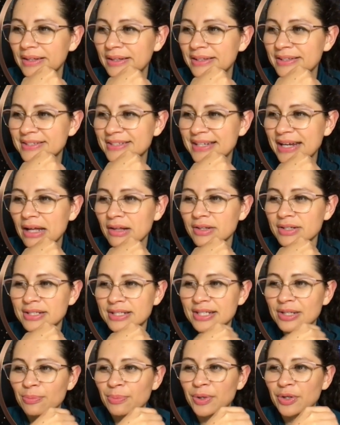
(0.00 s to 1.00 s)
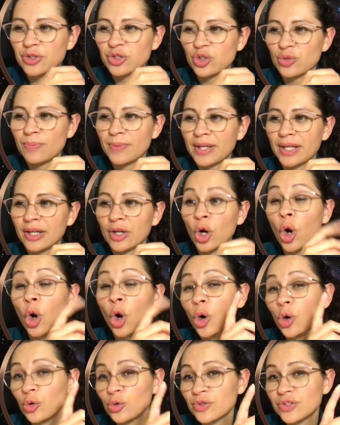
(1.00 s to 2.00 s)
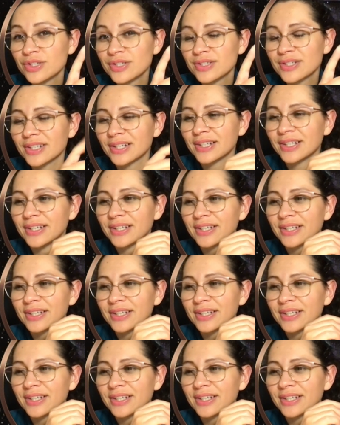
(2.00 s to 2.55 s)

This galaxy appears to be a host